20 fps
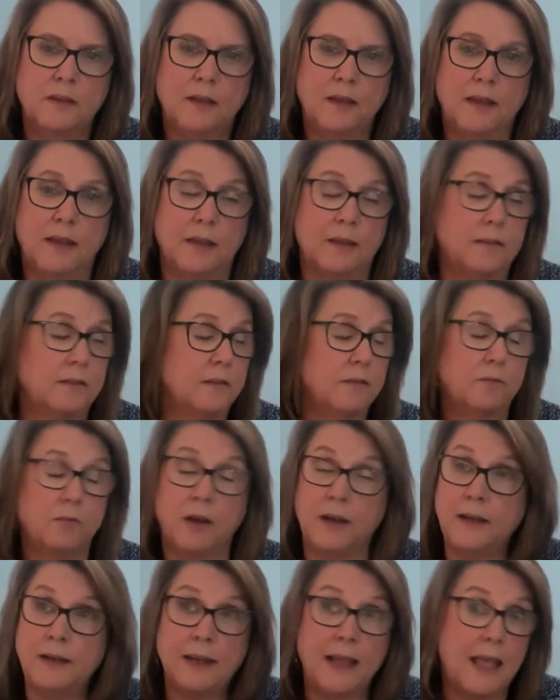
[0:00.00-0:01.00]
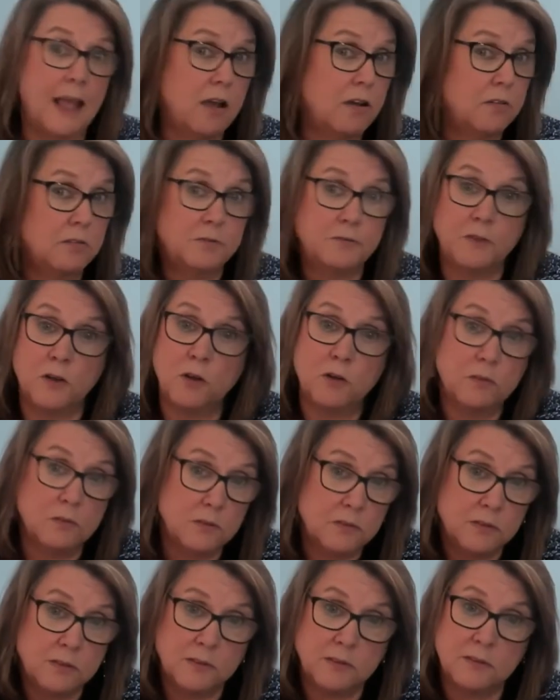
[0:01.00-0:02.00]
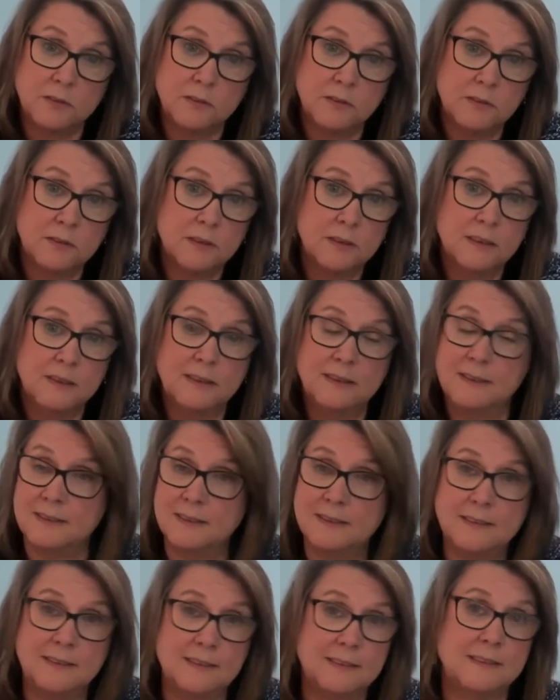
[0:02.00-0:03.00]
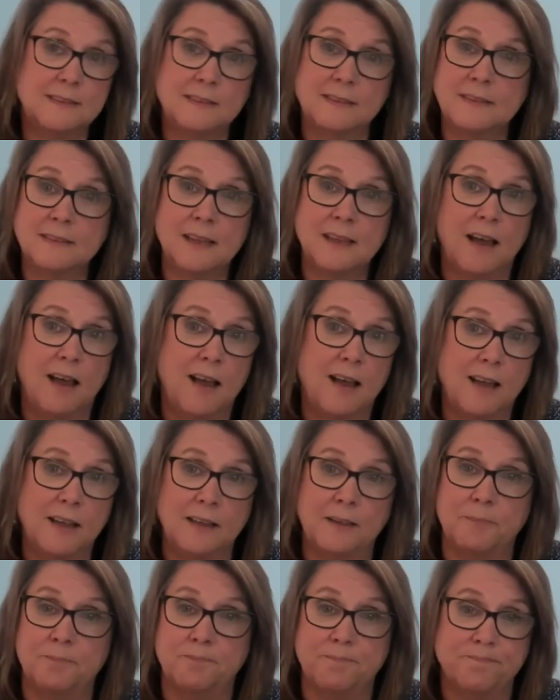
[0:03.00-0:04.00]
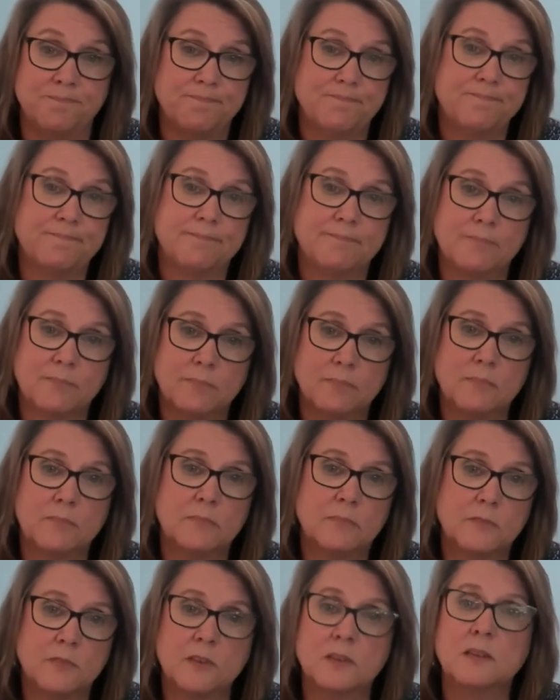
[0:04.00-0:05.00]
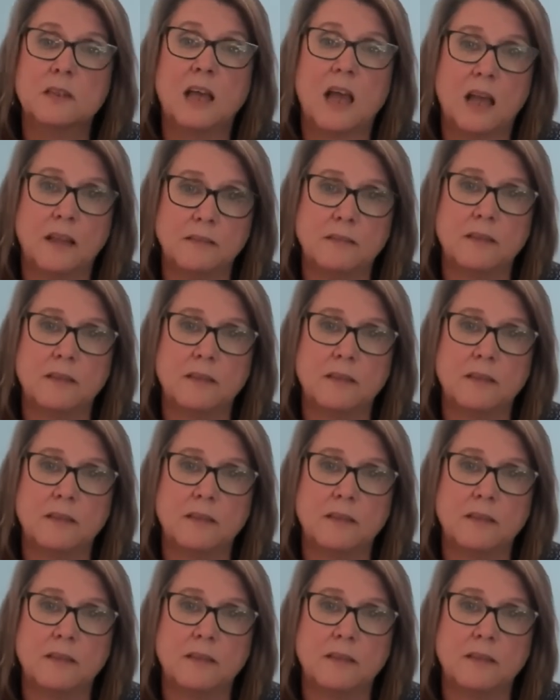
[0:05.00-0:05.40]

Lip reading: And right now, folks, this is the time to not